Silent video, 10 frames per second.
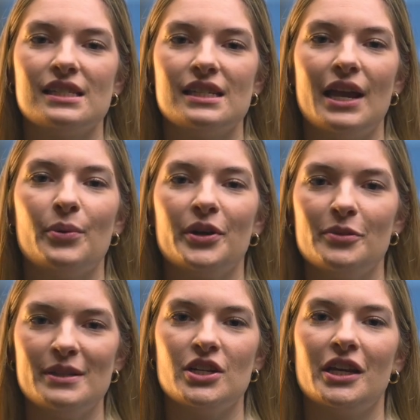Today we're going to
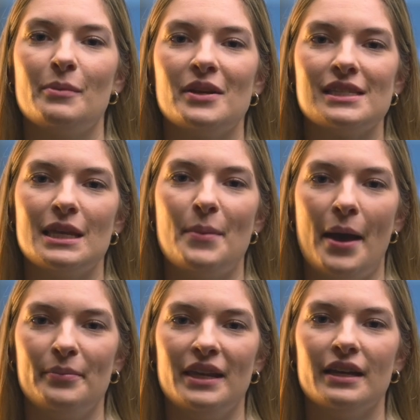be talking about sleep
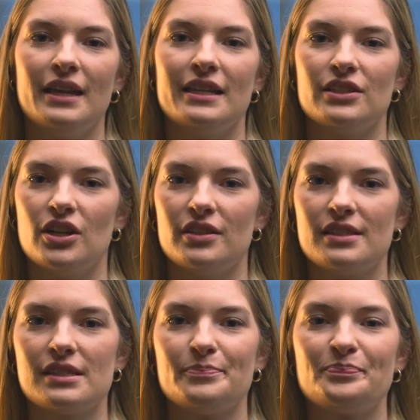apnea in
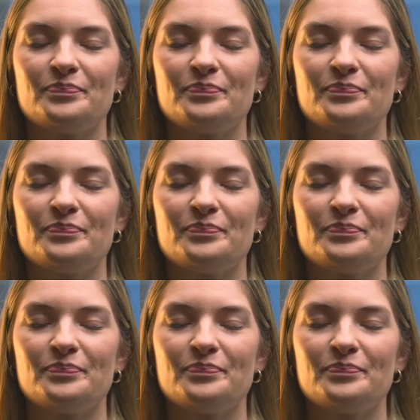adults.